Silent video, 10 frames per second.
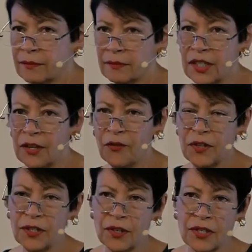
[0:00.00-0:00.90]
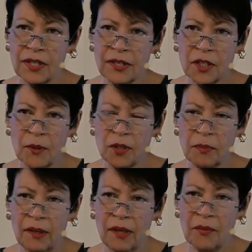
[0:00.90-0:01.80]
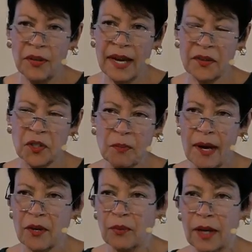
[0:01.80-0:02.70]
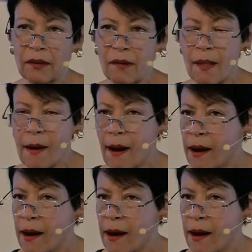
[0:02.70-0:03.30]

You know, if the church is supposed to be without a spot or wrinkle,